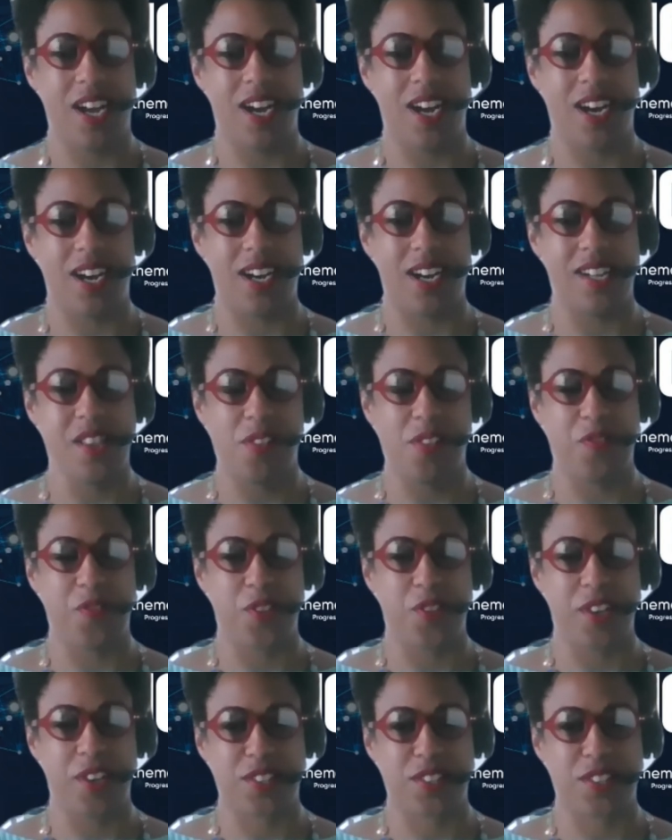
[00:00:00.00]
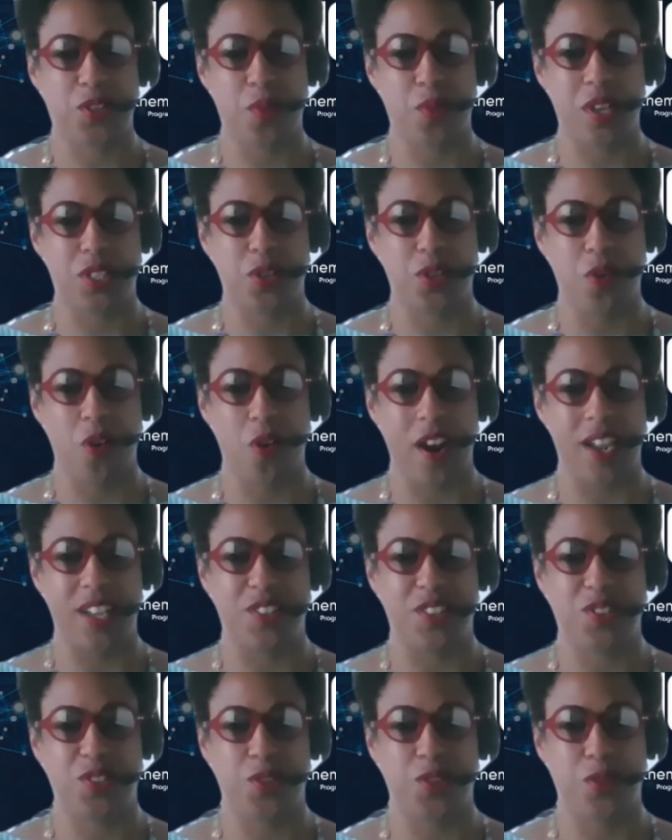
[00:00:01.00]
uh, for the next two weeks, you are a
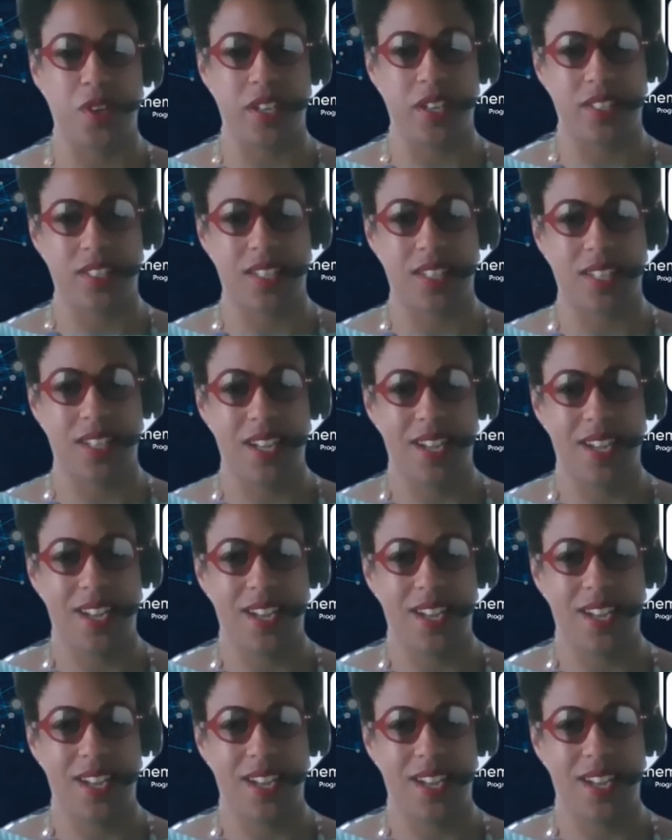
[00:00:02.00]
student.